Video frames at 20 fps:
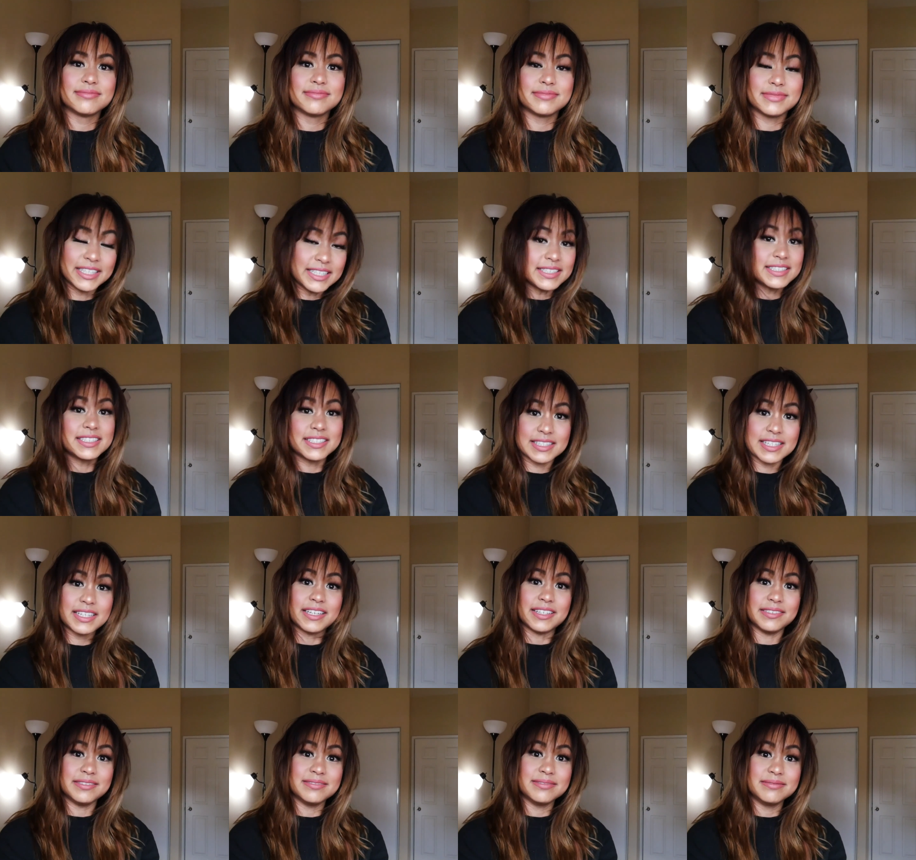This is
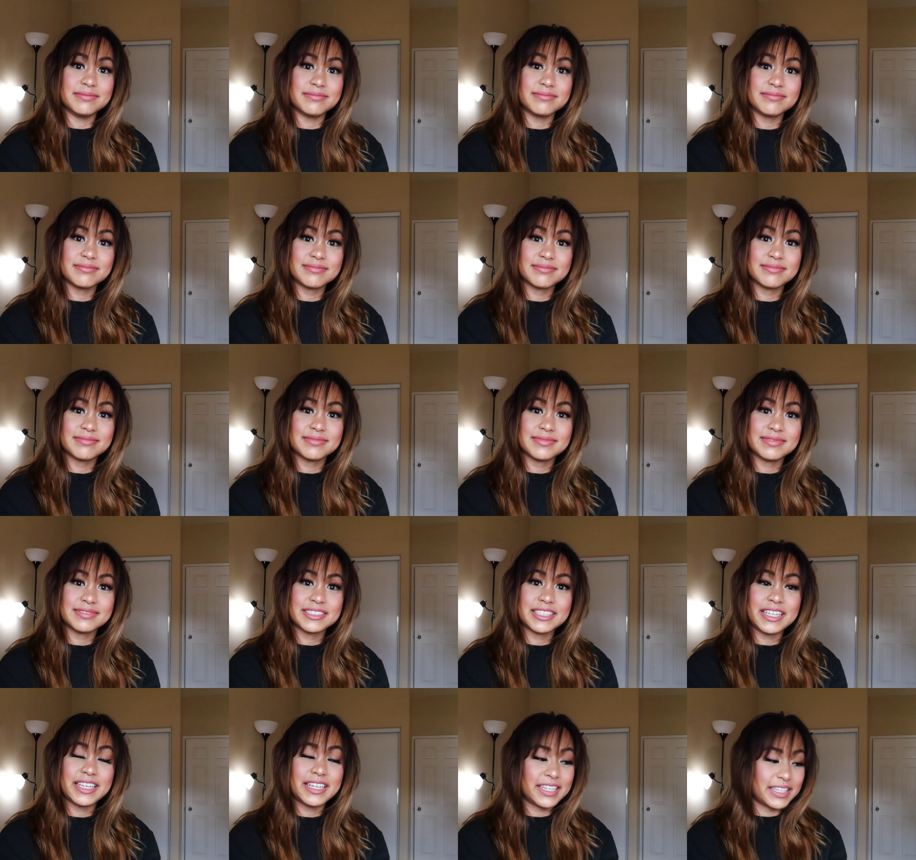it.
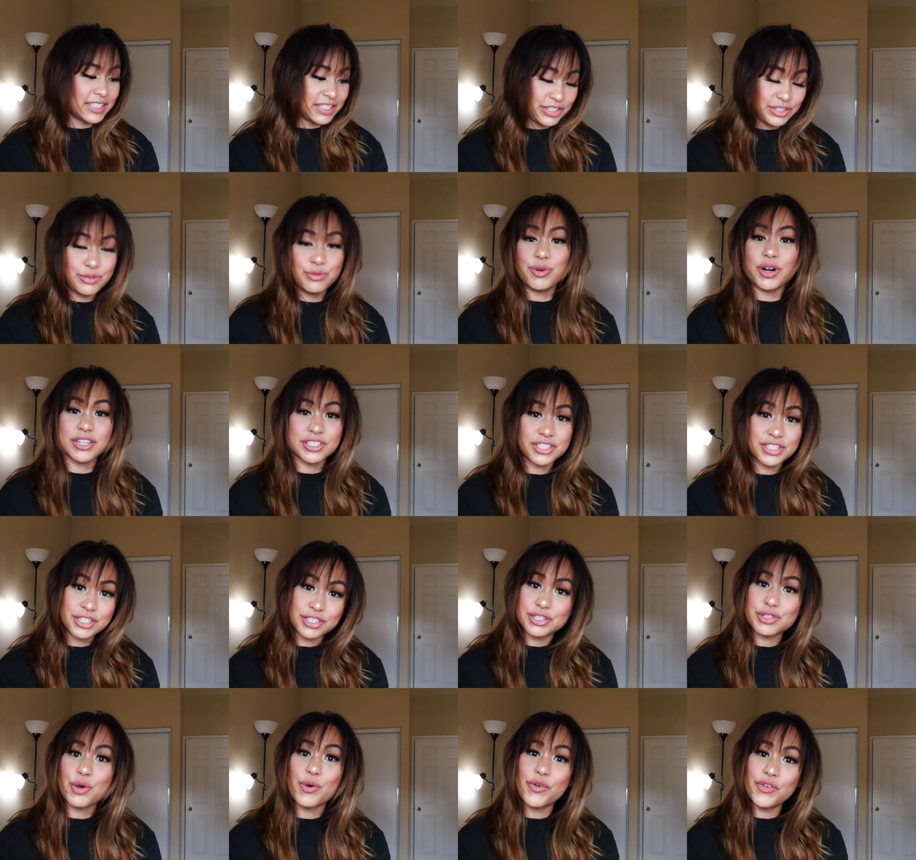You watched
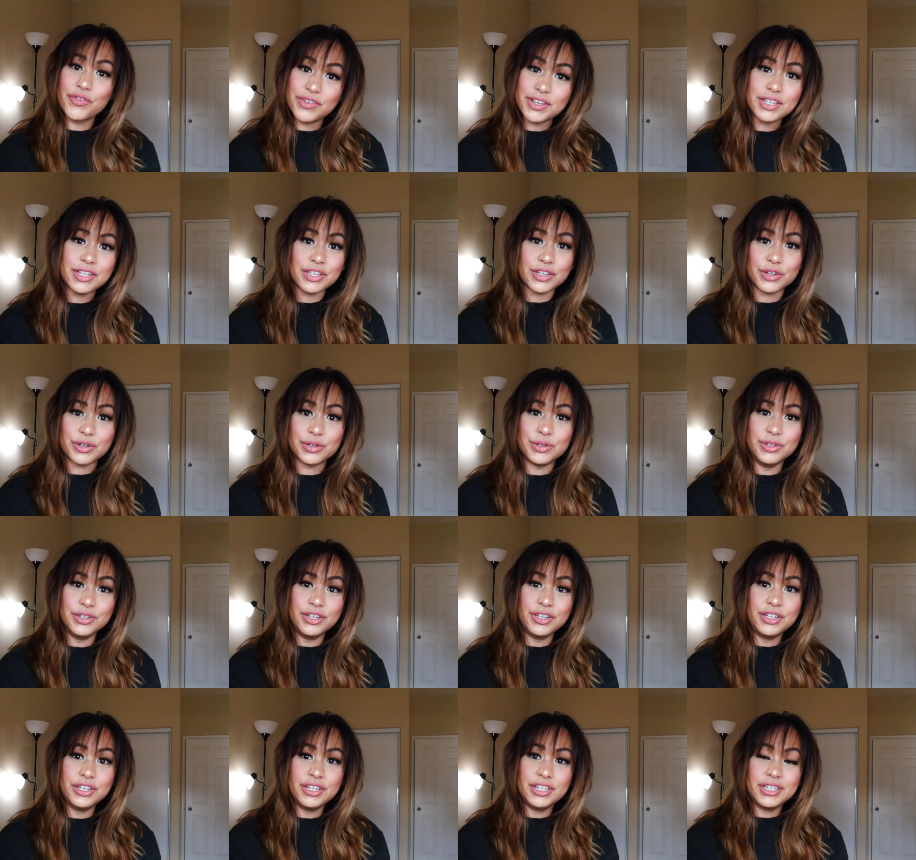this whole video
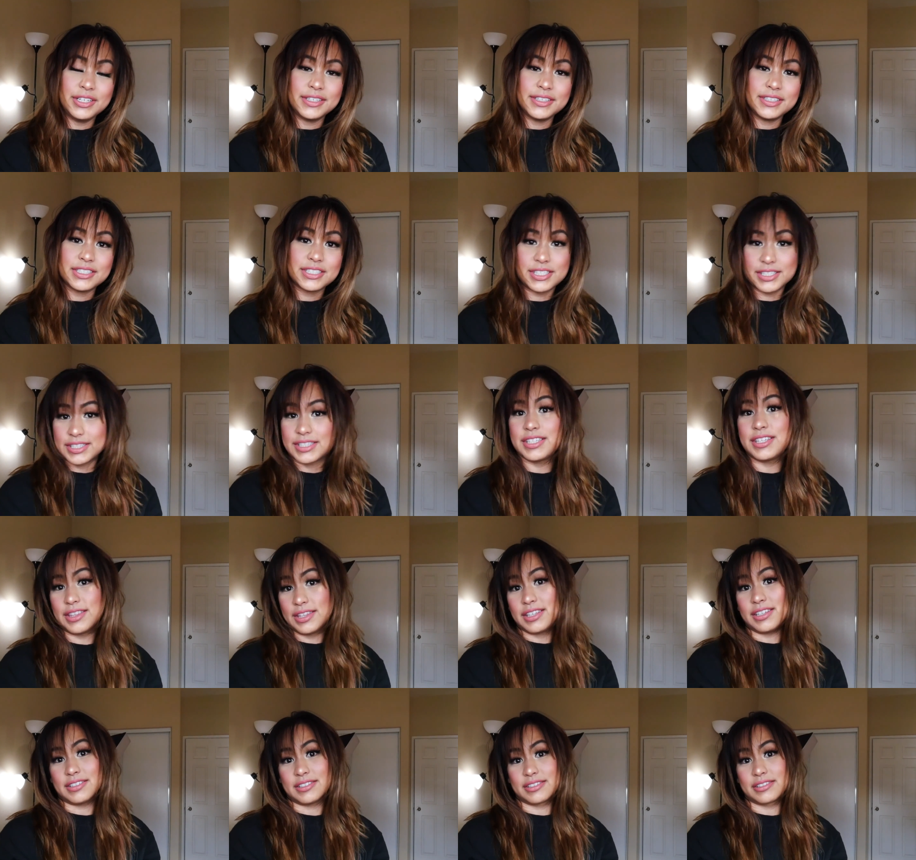to see
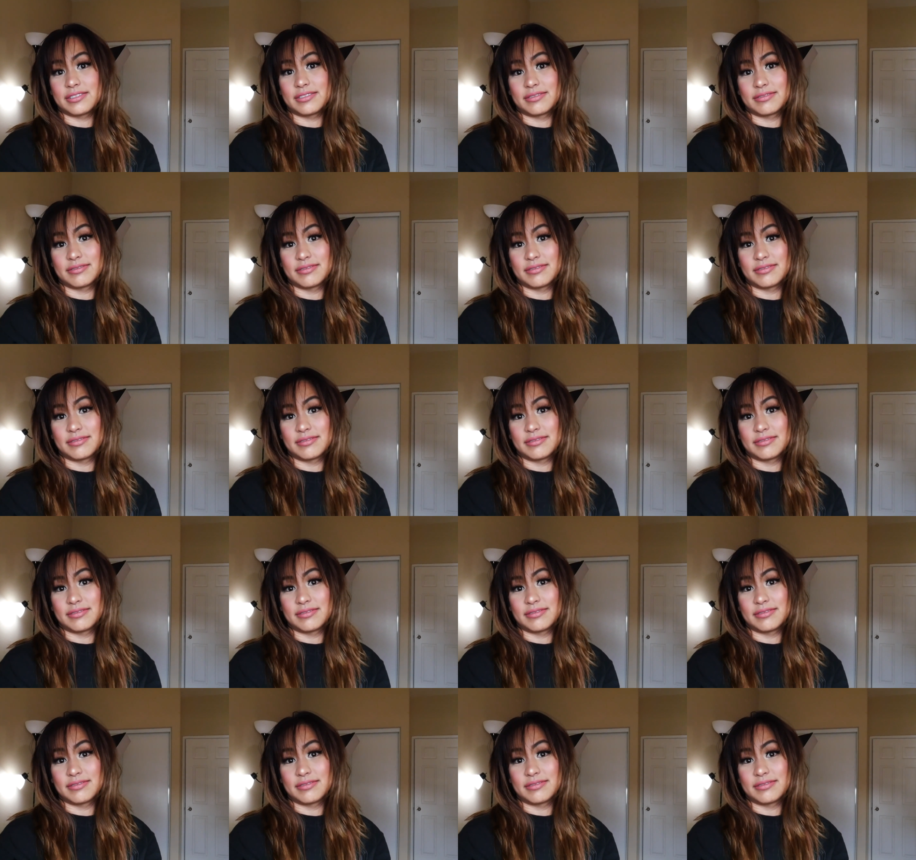this.